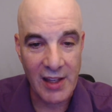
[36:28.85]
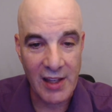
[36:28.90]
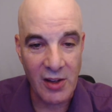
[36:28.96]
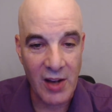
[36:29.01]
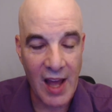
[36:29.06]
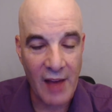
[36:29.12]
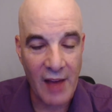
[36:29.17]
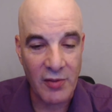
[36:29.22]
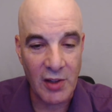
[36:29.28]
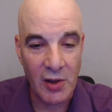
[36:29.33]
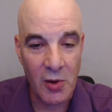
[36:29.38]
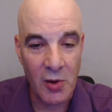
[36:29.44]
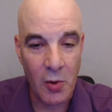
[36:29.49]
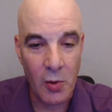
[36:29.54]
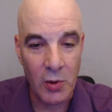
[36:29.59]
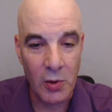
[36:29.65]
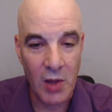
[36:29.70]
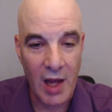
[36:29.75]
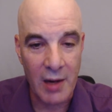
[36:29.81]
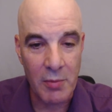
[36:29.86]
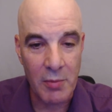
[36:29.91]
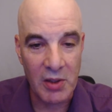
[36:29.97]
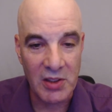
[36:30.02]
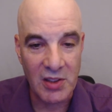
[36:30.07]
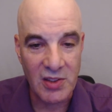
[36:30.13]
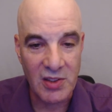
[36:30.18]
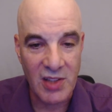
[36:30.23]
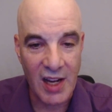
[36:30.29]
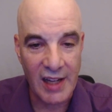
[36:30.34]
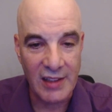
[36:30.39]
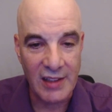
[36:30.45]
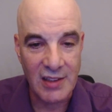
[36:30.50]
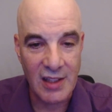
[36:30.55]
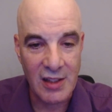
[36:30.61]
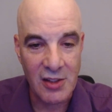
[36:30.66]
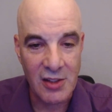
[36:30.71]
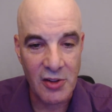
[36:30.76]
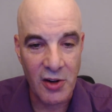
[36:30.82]
You'd have to know a lot about the science and
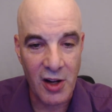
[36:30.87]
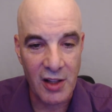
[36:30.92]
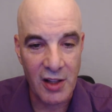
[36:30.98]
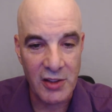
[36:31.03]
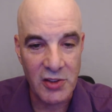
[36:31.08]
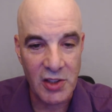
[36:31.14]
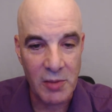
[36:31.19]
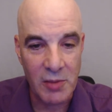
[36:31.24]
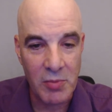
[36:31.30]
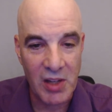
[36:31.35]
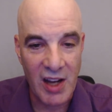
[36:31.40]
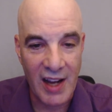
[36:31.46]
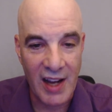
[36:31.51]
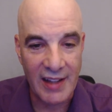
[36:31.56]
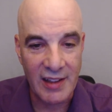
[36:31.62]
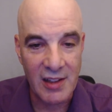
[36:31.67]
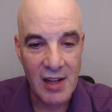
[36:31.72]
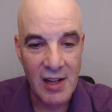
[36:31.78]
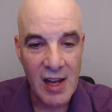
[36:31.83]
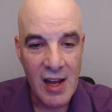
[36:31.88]
the neurology behind it.